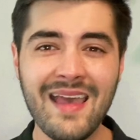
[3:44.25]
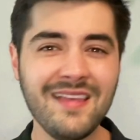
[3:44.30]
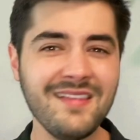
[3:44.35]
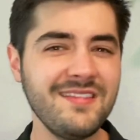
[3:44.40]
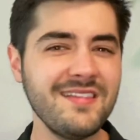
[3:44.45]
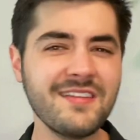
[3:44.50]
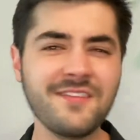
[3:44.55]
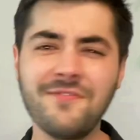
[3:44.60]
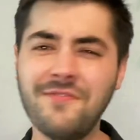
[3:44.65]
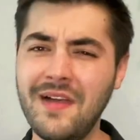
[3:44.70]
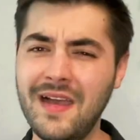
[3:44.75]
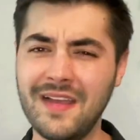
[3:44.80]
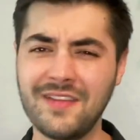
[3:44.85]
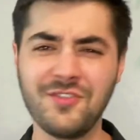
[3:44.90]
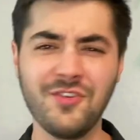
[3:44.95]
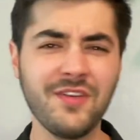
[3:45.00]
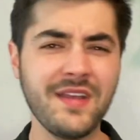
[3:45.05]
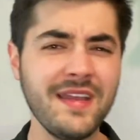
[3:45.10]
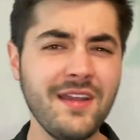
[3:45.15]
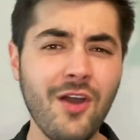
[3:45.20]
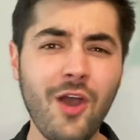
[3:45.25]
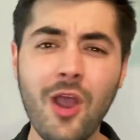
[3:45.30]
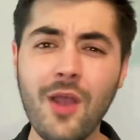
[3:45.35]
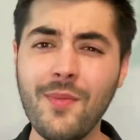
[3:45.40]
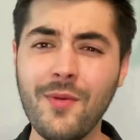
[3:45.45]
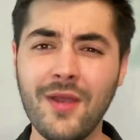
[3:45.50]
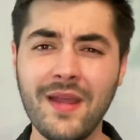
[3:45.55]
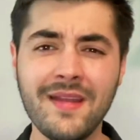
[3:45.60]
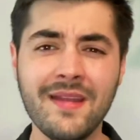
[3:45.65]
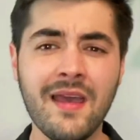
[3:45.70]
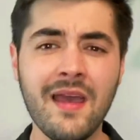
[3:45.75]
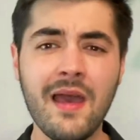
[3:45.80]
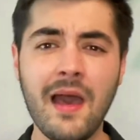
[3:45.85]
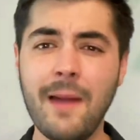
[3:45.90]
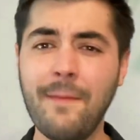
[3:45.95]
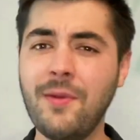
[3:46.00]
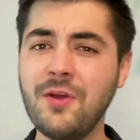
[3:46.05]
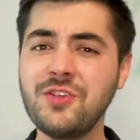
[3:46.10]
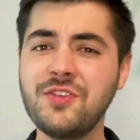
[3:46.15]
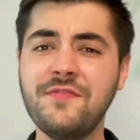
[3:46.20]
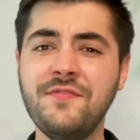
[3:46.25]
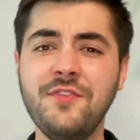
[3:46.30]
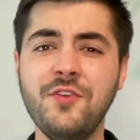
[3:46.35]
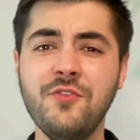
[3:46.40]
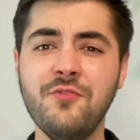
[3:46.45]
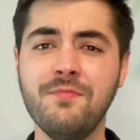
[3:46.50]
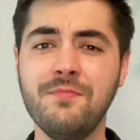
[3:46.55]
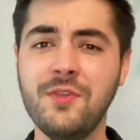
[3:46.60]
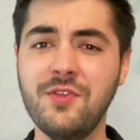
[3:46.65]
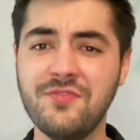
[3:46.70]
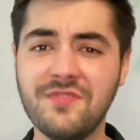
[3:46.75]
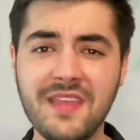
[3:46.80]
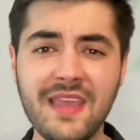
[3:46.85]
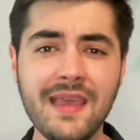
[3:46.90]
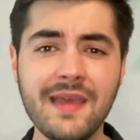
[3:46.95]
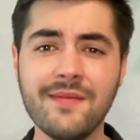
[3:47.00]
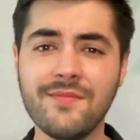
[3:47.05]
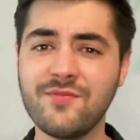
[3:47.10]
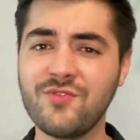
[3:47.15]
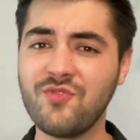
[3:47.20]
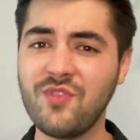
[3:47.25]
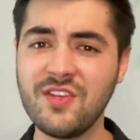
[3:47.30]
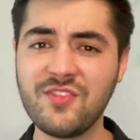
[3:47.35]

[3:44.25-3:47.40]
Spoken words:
Six Flags, Hurricane Harbor, and a bunch of new museums,